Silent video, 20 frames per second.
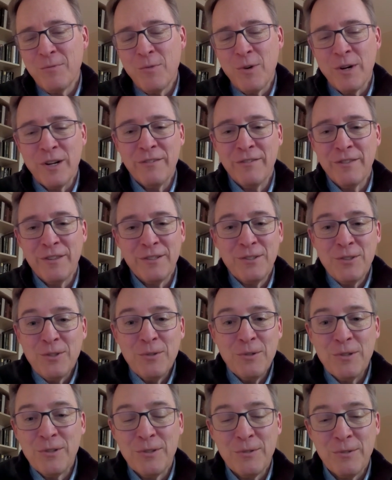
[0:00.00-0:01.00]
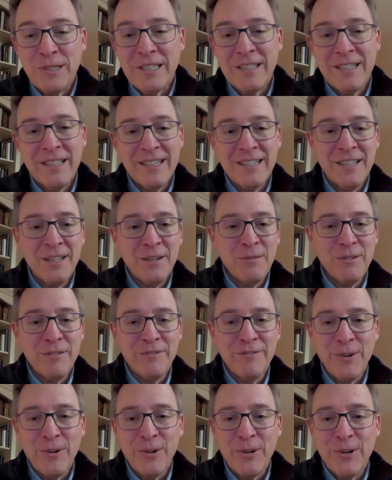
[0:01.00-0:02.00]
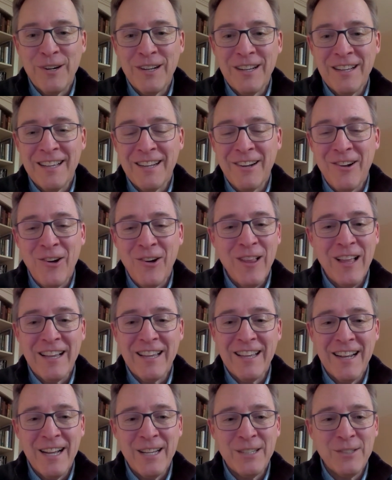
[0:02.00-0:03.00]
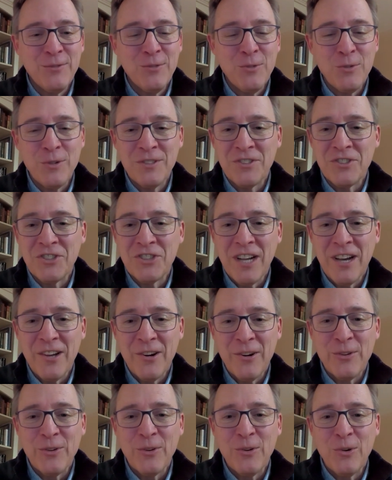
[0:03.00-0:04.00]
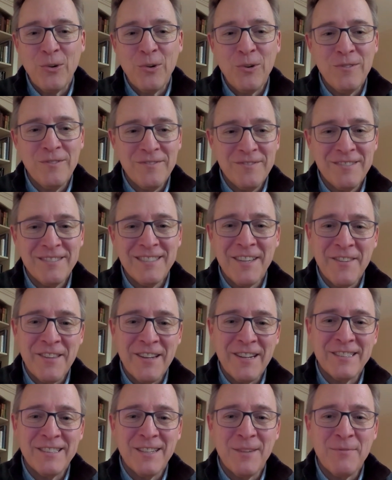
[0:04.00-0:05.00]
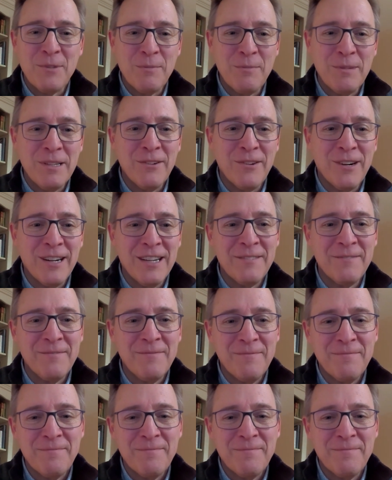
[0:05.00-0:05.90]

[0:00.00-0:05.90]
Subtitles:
one of the 2 or 3 that get referred, and all I can ask for is a shot on goal. And then it's up to me, right?